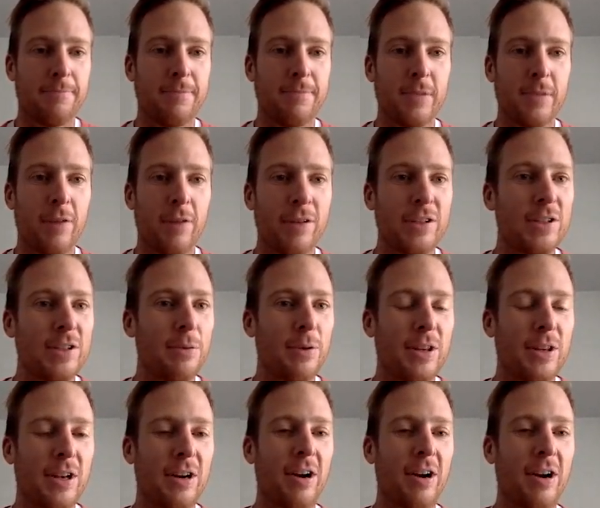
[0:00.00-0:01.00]
Obviously, with
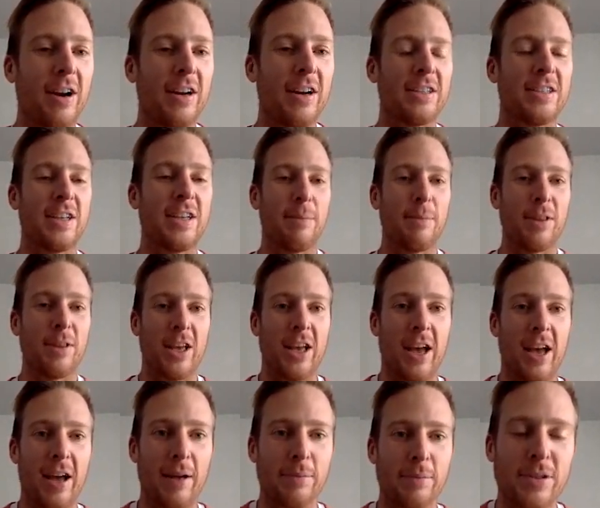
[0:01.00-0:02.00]
the greatest scheme of the
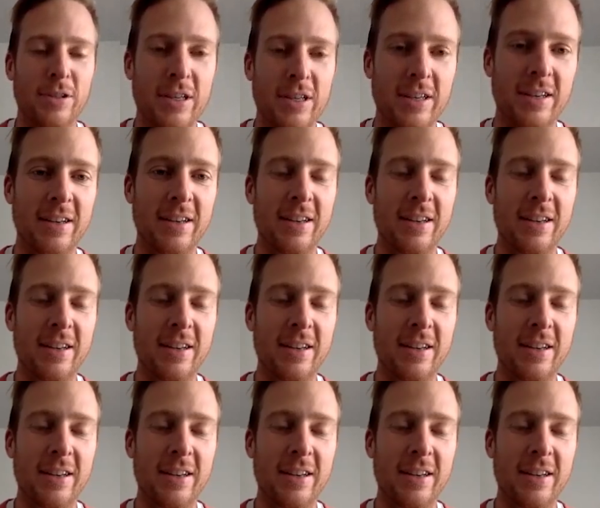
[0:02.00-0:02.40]
games, the